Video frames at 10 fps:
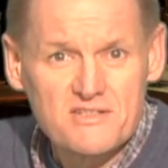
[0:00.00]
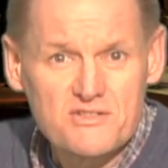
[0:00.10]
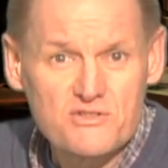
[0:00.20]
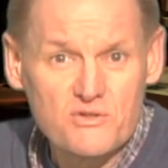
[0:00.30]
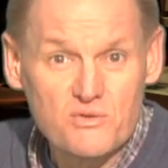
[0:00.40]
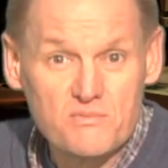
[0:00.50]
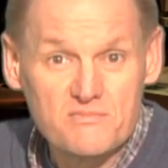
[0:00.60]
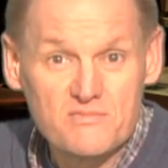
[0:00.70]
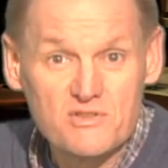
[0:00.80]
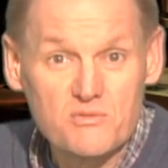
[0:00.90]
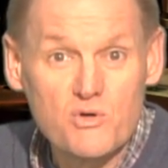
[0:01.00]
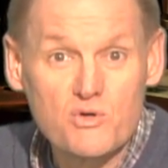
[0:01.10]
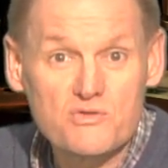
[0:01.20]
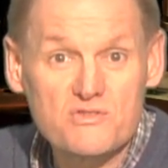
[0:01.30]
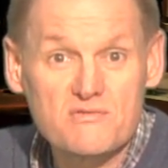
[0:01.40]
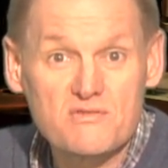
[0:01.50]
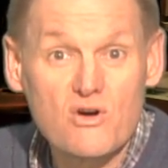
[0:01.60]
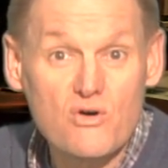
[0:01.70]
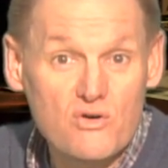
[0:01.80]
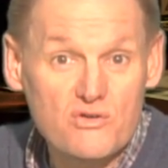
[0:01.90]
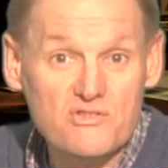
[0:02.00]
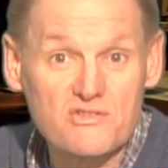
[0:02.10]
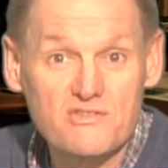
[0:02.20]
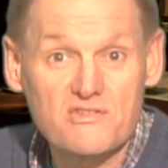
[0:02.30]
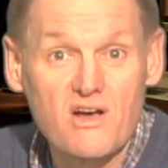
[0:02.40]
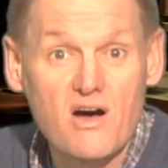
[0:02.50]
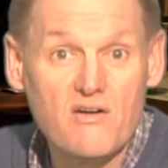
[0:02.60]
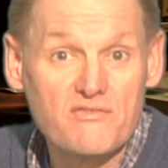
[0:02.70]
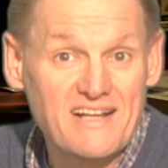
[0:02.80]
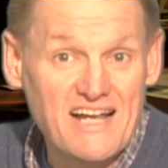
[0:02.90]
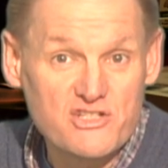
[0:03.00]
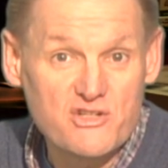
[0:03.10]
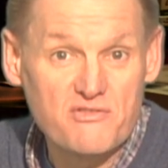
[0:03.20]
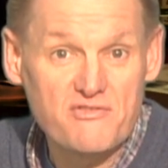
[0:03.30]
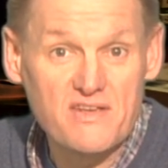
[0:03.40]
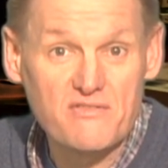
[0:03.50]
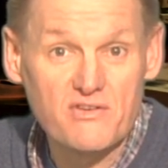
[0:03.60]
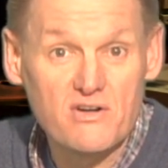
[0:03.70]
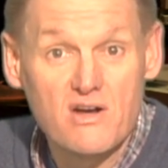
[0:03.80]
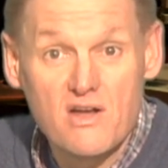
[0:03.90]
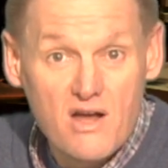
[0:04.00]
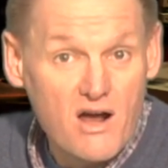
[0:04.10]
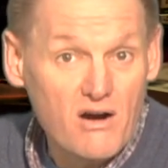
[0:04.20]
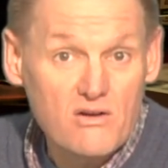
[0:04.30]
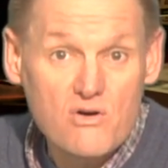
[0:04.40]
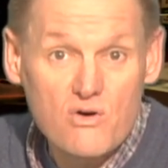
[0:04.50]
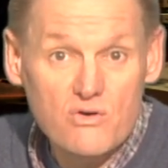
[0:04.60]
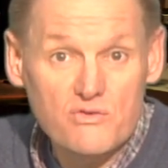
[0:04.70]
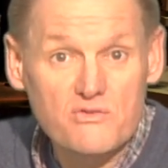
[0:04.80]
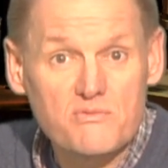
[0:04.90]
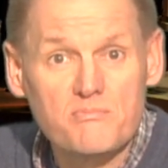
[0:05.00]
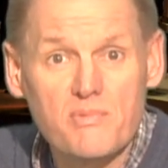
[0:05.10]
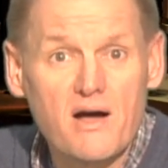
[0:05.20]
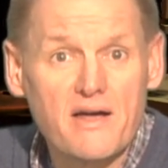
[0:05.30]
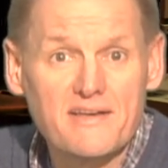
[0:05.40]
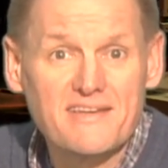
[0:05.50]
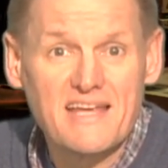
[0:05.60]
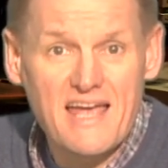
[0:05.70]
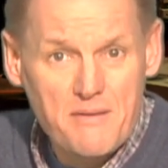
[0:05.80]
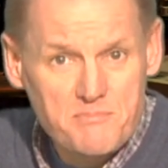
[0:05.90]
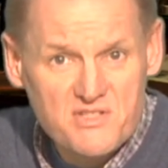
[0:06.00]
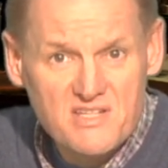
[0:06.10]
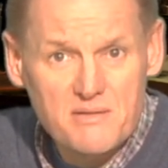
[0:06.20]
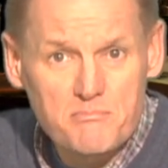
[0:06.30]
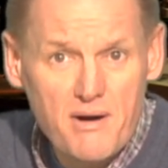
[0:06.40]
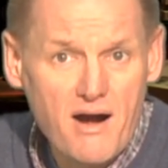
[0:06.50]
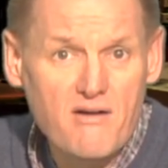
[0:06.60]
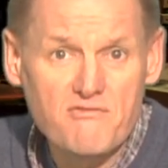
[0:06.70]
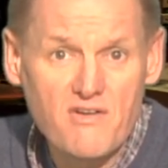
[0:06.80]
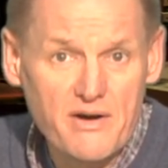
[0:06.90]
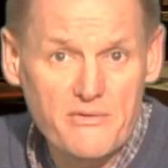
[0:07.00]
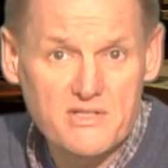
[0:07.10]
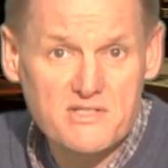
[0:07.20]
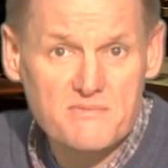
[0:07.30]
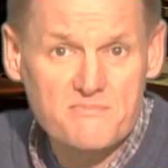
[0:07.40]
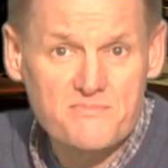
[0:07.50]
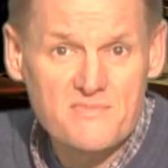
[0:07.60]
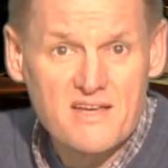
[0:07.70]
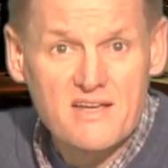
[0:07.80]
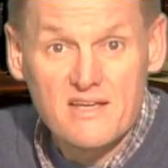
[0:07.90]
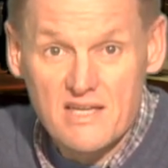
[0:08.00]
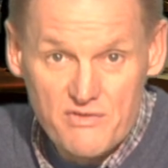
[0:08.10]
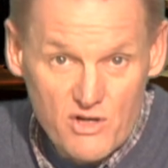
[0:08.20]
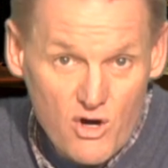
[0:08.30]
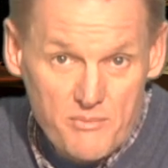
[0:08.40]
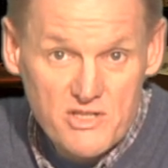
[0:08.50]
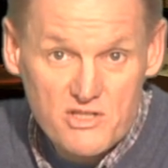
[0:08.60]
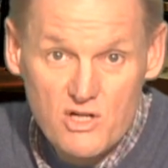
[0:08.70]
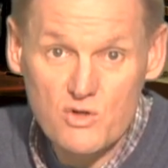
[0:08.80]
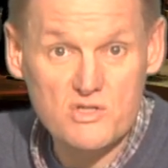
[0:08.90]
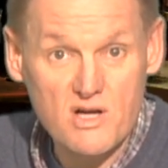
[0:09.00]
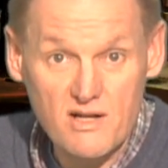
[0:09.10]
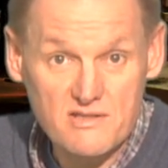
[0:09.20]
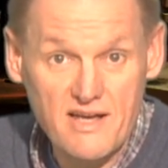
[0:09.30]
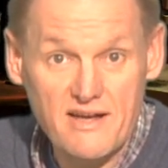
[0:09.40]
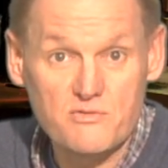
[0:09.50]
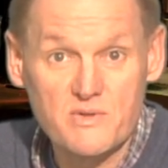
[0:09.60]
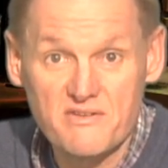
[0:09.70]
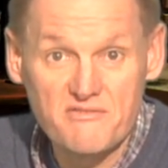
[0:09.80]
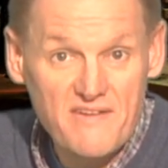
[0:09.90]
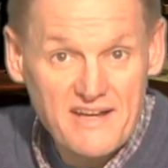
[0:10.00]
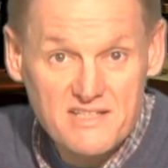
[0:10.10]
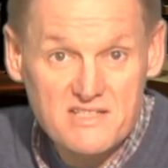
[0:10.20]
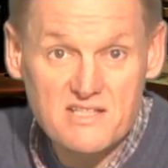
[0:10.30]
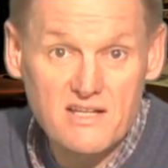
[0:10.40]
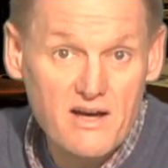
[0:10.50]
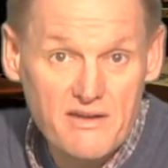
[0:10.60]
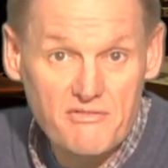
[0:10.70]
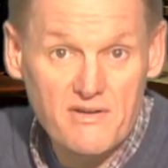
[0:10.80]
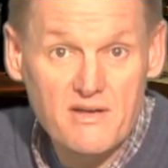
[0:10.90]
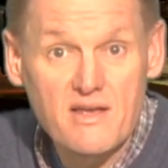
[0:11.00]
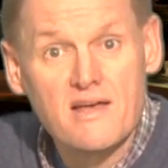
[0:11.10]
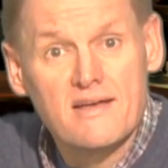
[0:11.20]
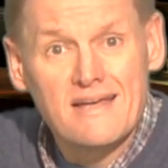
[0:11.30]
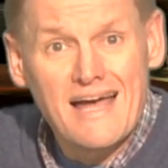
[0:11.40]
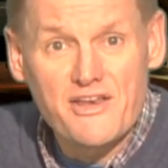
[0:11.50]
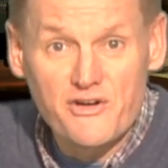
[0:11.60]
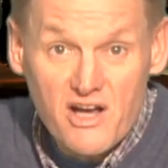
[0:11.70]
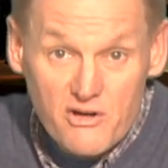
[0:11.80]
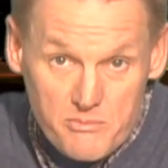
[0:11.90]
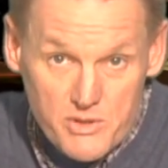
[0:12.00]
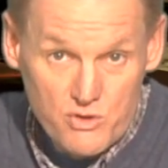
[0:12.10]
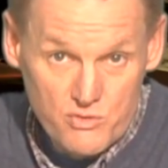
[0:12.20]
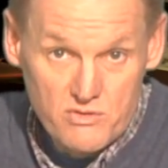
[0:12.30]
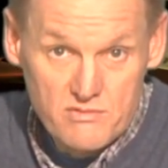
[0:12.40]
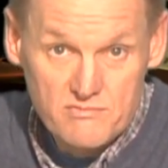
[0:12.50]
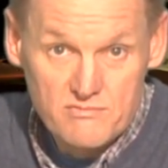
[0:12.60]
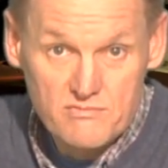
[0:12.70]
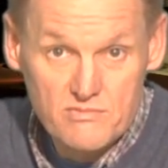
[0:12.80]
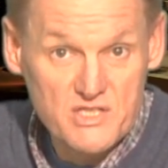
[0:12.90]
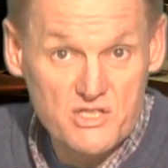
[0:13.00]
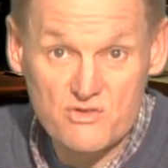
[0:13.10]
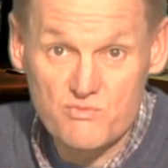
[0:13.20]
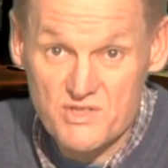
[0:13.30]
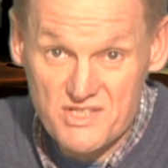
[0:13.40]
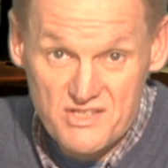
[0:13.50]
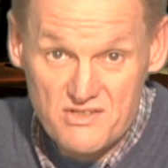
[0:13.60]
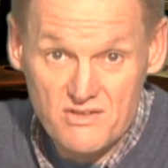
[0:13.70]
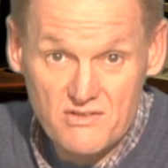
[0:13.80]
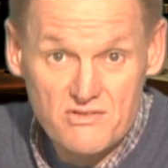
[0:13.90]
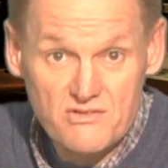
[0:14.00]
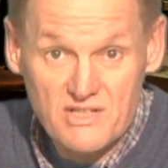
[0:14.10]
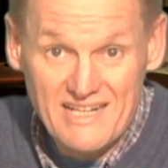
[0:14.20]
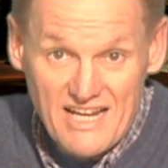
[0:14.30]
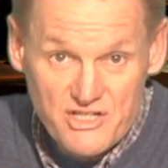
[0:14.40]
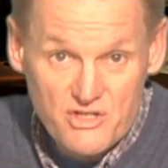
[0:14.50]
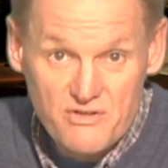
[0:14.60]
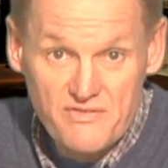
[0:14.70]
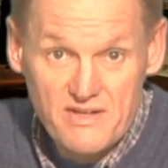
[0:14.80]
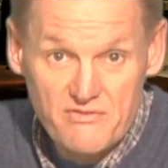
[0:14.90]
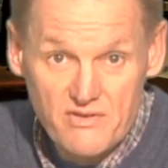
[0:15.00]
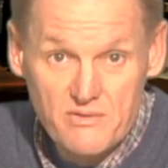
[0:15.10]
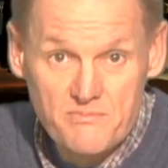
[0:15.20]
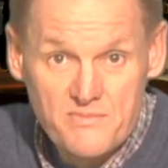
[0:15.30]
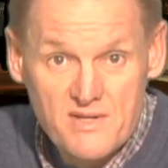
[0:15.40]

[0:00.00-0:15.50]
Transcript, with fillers: So, the most causes of glandular fever are caused by the Epstein Barr virus. If you come into close contact with infected saliva and you're not immune, which is resistant to glandular fever,